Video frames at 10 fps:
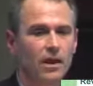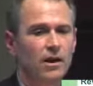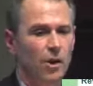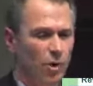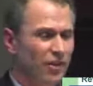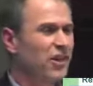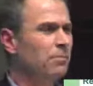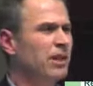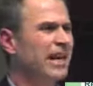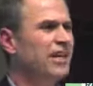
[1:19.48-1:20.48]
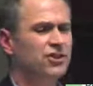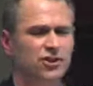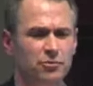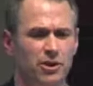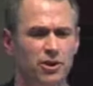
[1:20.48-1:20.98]
Now, what are the
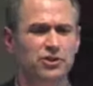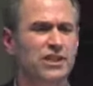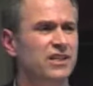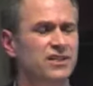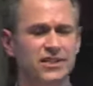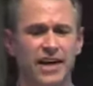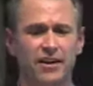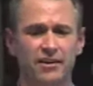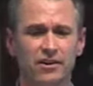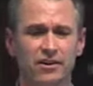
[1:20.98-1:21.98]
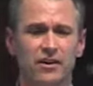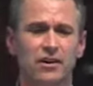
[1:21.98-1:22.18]
implications to reducing this standard?